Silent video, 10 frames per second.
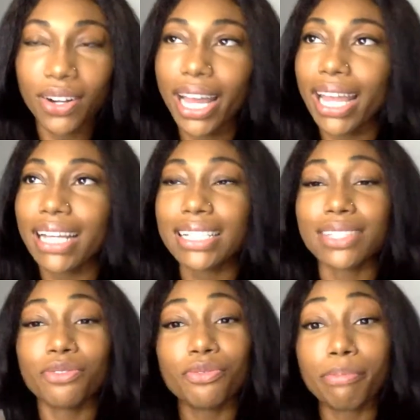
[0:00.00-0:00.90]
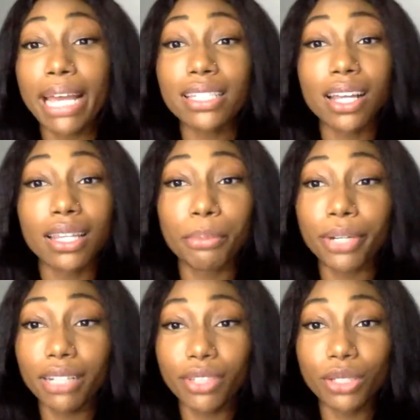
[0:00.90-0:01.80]
okay? Because based on the
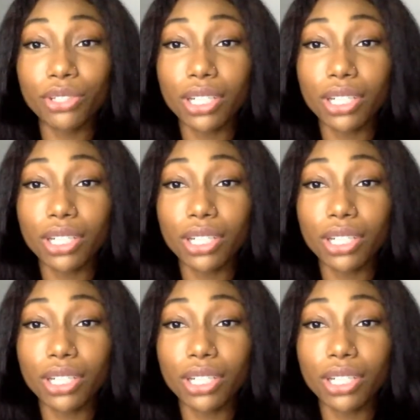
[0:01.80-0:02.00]
previews,